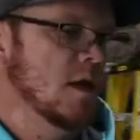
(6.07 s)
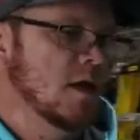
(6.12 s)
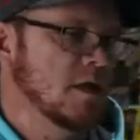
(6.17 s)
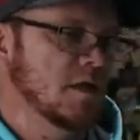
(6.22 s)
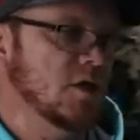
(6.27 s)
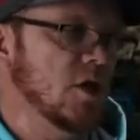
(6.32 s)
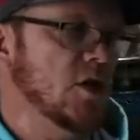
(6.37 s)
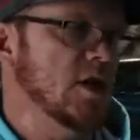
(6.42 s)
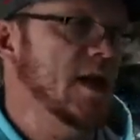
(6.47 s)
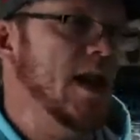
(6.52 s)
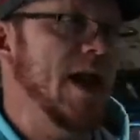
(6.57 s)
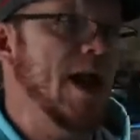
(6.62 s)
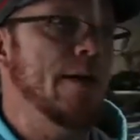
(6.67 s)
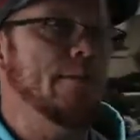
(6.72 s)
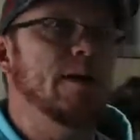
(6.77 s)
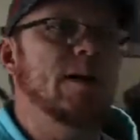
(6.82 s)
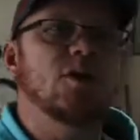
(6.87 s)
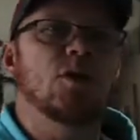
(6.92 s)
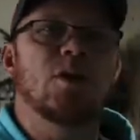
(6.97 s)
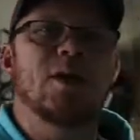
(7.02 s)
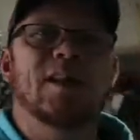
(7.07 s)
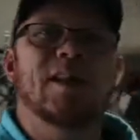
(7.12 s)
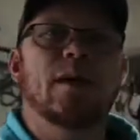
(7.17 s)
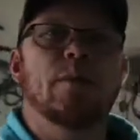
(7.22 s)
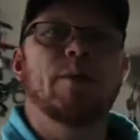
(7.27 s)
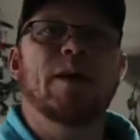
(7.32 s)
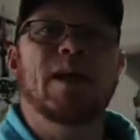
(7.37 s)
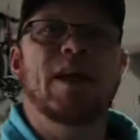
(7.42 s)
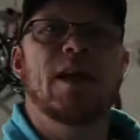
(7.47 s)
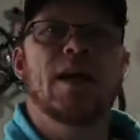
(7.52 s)
So today I'm going to do a
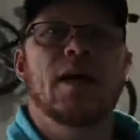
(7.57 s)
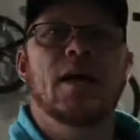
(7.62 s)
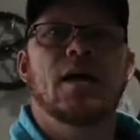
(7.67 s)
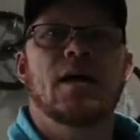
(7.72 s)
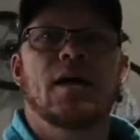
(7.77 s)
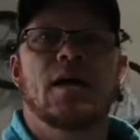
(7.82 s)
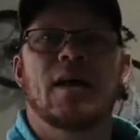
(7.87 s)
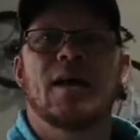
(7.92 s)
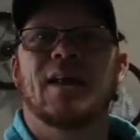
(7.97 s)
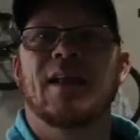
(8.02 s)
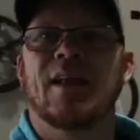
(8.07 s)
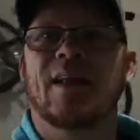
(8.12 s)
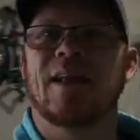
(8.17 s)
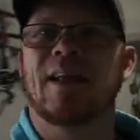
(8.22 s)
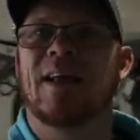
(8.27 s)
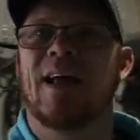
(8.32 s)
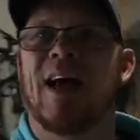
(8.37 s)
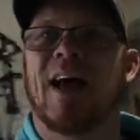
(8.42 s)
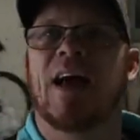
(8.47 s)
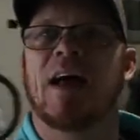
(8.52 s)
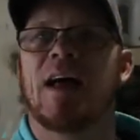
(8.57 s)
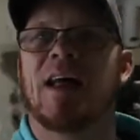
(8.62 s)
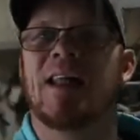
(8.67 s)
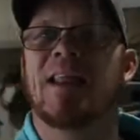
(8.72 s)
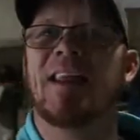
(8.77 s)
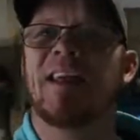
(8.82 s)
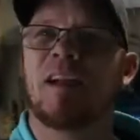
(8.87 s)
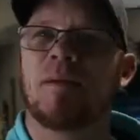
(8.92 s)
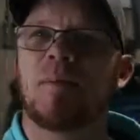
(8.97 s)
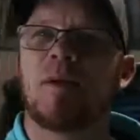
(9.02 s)
little
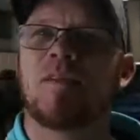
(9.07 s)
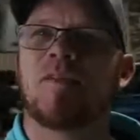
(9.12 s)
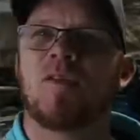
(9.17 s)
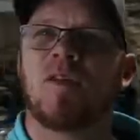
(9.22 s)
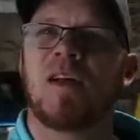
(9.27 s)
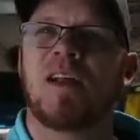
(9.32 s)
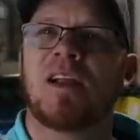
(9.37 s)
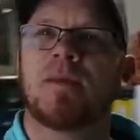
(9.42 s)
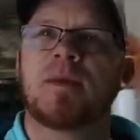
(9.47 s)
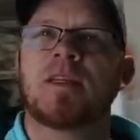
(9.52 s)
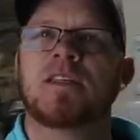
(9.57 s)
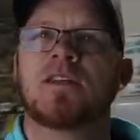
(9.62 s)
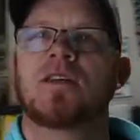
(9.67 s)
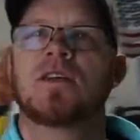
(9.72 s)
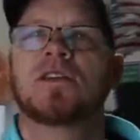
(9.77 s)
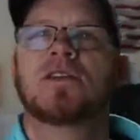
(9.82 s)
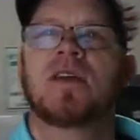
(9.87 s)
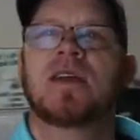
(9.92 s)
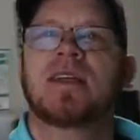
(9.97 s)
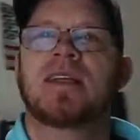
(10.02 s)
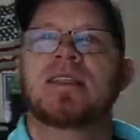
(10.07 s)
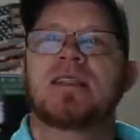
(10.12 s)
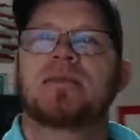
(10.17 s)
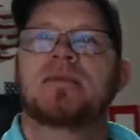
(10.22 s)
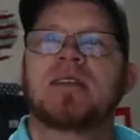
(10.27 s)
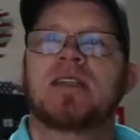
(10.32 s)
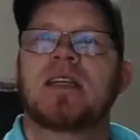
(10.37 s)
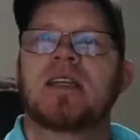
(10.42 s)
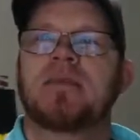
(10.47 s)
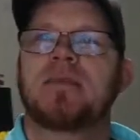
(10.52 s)
bit for you. Let me turn so I can get
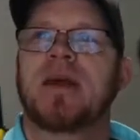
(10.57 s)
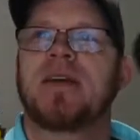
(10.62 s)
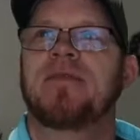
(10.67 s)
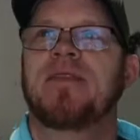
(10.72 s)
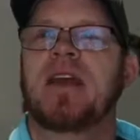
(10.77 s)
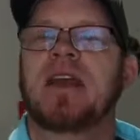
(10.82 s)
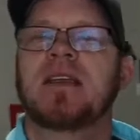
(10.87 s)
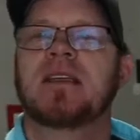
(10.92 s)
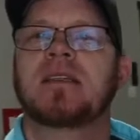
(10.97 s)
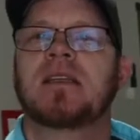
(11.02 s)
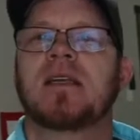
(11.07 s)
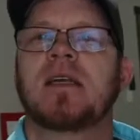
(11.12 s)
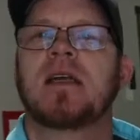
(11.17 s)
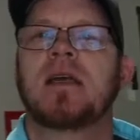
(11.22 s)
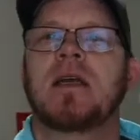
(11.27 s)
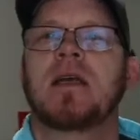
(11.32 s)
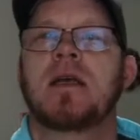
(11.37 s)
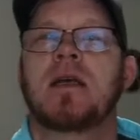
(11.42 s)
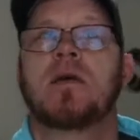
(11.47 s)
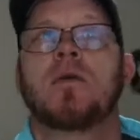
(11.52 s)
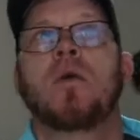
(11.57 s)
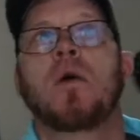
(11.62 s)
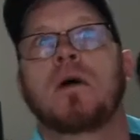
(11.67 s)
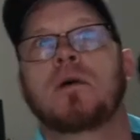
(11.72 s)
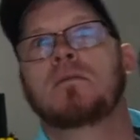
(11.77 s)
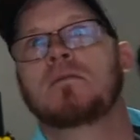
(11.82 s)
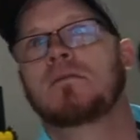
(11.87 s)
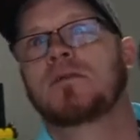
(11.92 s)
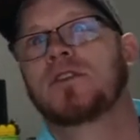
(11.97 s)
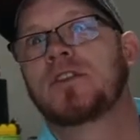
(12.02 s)
some sun in my face. Well,
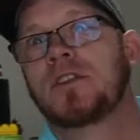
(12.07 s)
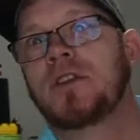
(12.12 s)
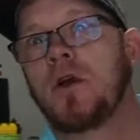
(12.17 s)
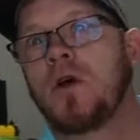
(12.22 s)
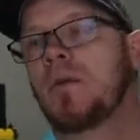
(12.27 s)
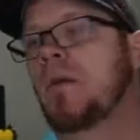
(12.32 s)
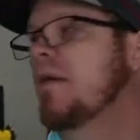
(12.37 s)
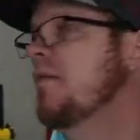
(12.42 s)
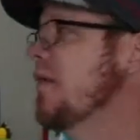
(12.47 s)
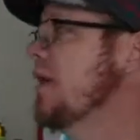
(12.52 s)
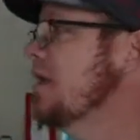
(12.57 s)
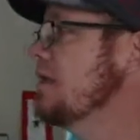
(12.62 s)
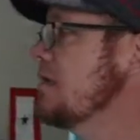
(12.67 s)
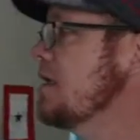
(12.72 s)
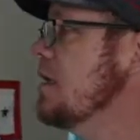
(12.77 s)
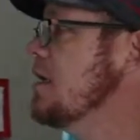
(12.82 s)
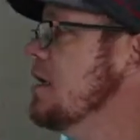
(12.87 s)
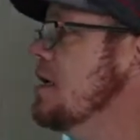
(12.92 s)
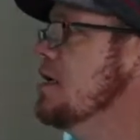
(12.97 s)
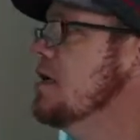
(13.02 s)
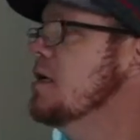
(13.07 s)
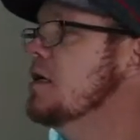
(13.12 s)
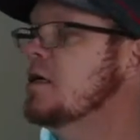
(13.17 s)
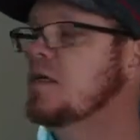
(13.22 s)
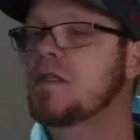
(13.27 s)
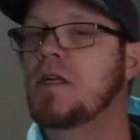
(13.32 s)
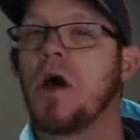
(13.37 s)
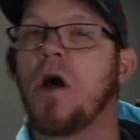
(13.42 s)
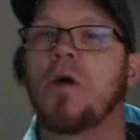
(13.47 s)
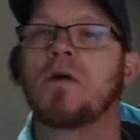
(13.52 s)
snow on my face.
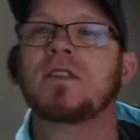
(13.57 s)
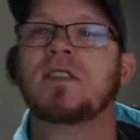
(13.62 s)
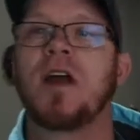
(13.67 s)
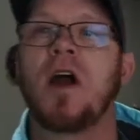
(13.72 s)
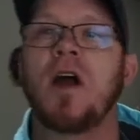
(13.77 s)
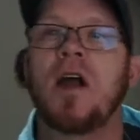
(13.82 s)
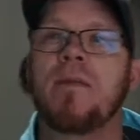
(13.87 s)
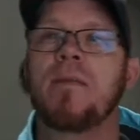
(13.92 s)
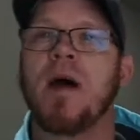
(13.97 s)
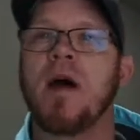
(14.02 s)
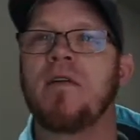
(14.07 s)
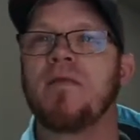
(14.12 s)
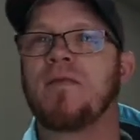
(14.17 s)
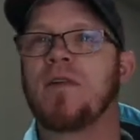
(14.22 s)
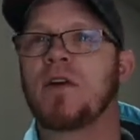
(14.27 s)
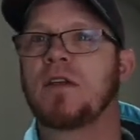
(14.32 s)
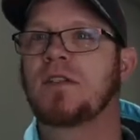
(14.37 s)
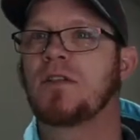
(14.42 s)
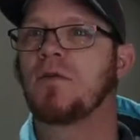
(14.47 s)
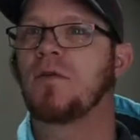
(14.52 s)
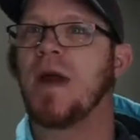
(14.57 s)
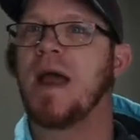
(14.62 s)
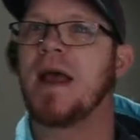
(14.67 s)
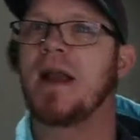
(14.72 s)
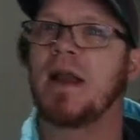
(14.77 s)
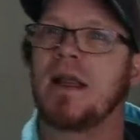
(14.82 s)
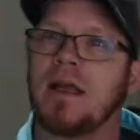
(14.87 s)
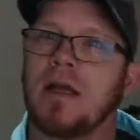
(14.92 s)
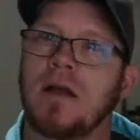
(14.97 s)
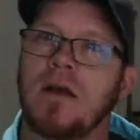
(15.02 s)
So sorry about first the
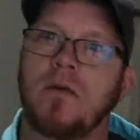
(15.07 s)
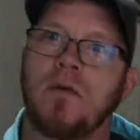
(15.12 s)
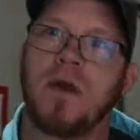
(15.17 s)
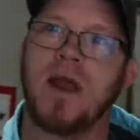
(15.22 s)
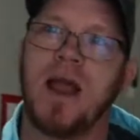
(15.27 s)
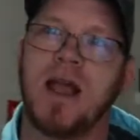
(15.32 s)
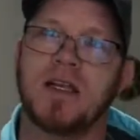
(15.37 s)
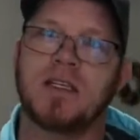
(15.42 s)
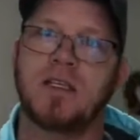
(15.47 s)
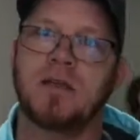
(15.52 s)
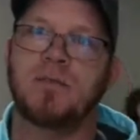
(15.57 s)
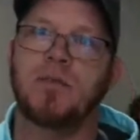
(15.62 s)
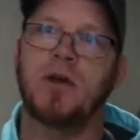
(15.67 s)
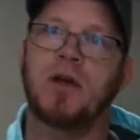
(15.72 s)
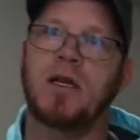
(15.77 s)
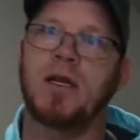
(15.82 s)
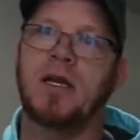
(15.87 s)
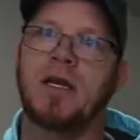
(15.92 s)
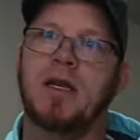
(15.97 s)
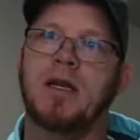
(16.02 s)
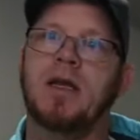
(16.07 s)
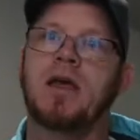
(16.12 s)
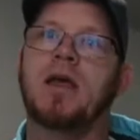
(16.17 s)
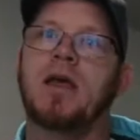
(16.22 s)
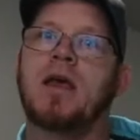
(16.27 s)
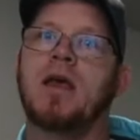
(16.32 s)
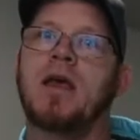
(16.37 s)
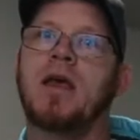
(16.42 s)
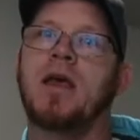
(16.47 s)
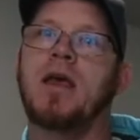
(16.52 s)
rattling. We actually put in
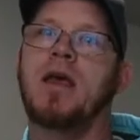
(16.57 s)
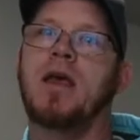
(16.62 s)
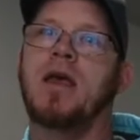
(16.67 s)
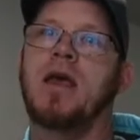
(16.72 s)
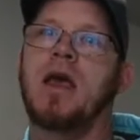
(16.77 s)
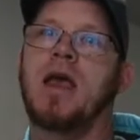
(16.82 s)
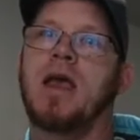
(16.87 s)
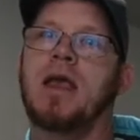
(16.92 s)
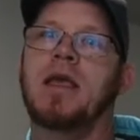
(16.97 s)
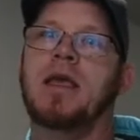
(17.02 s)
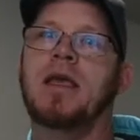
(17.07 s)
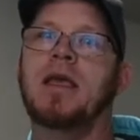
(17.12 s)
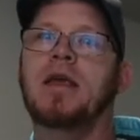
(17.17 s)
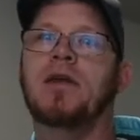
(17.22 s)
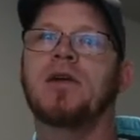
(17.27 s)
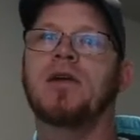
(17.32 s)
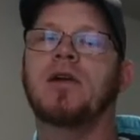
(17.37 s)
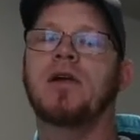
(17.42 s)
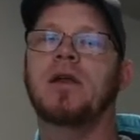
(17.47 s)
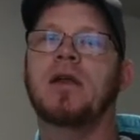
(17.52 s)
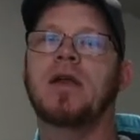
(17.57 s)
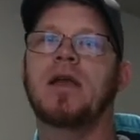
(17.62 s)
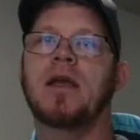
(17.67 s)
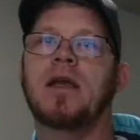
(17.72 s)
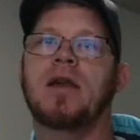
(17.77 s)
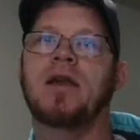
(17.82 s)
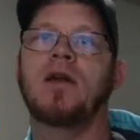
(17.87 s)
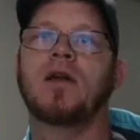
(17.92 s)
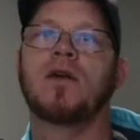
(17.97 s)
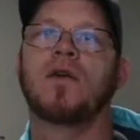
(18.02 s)
a heater
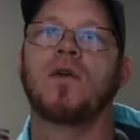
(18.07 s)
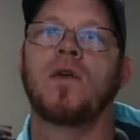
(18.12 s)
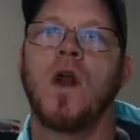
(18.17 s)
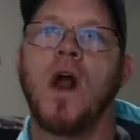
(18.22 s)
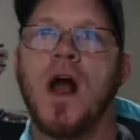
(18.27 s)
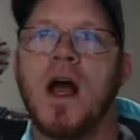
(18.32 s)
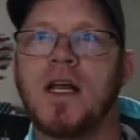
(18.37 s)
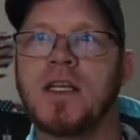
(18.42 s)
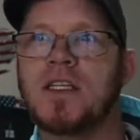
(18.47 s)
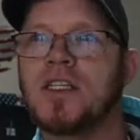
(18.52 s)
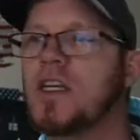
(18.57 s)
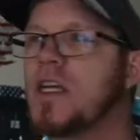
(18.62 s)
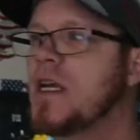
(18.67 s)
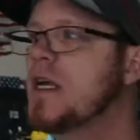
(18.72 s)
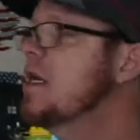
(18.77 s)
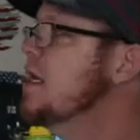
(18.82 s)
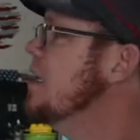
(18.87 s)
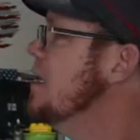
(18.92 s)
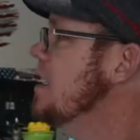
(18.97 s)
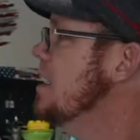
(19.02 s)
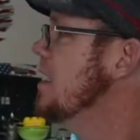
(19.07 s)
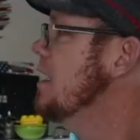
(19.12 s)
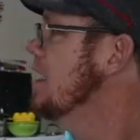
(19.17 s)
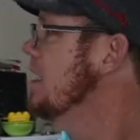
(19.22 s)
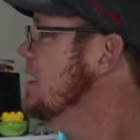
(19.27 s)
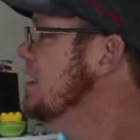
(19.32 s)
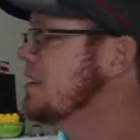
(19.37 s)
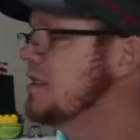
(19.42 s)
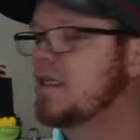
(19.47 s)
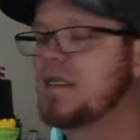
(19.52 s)
in our garage
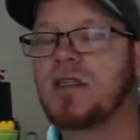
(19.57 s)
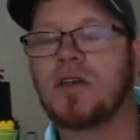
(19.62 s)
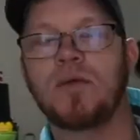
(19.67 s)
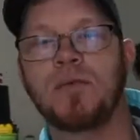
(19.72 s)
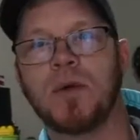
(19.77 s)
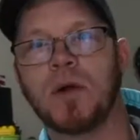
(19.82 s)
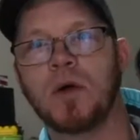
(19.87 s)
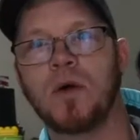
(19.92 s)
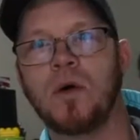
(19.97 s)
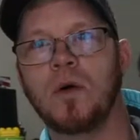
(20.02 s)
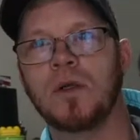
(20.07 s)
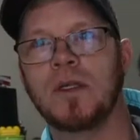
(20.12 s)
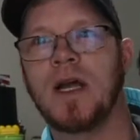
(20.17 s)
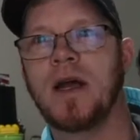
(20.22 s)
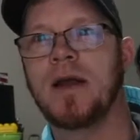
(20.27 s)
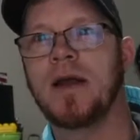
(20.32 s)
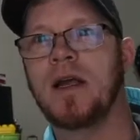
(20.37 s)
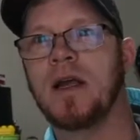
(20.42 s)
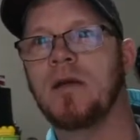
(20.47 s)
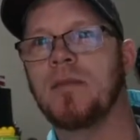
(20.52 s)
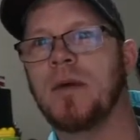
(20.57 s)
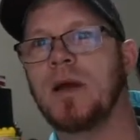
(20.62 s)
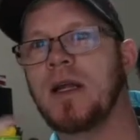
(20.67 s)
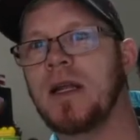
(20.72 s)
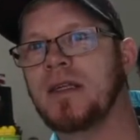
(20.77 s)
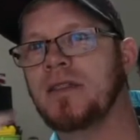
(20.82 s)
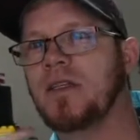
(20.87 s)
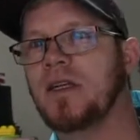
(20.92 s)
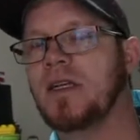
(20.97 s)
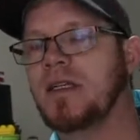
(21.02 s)
and it's super cold out here, but
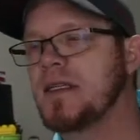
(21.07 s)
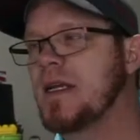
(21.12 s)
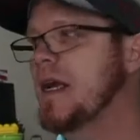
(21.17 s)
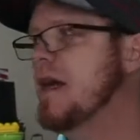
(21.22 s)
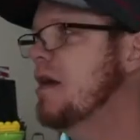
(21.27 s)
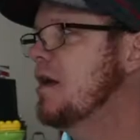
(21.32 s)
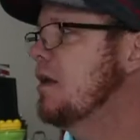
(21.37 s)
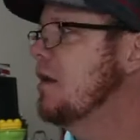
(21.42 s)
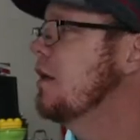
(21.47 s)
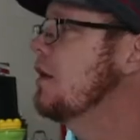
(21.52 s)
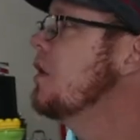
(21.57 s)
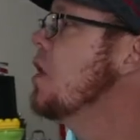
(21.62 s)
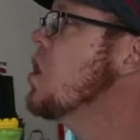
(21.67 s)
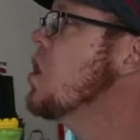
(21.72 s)
as you can tell,